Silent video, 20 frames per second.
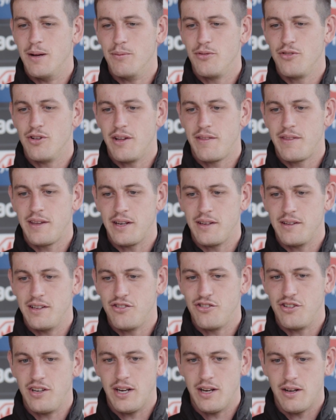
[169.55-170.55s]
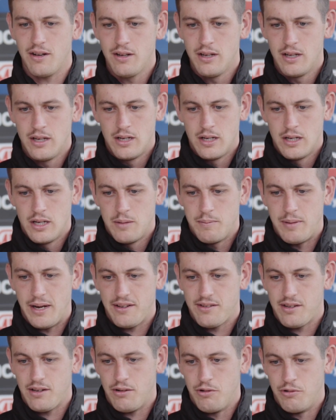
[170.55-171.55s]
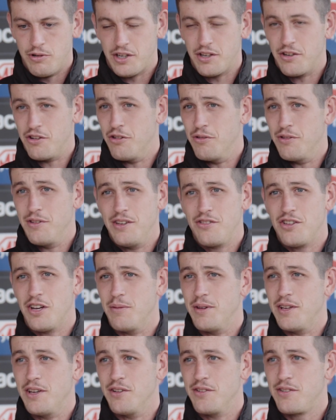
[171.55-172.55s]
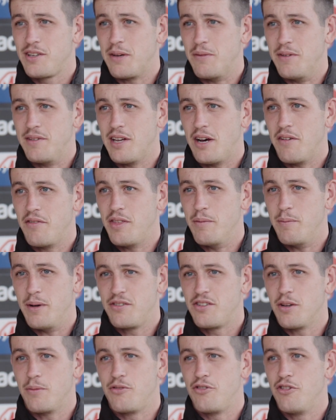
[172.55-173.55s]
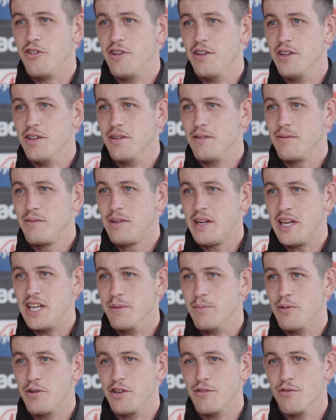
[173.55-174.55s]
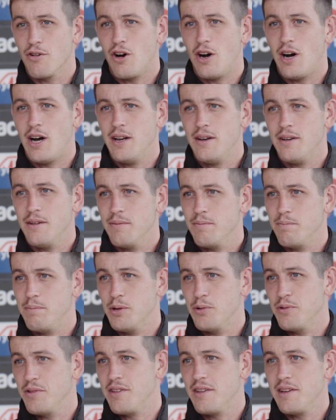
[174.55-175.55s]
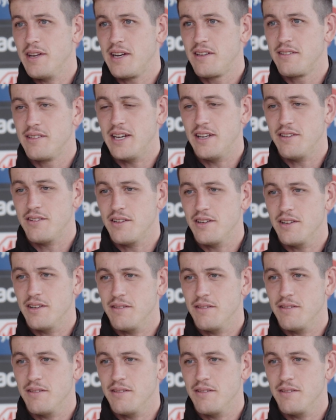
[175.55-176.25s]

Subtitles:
So I think this year, basically, all you can do at this time of the year is give yourself the best opportunity to get your body right and build into the next season.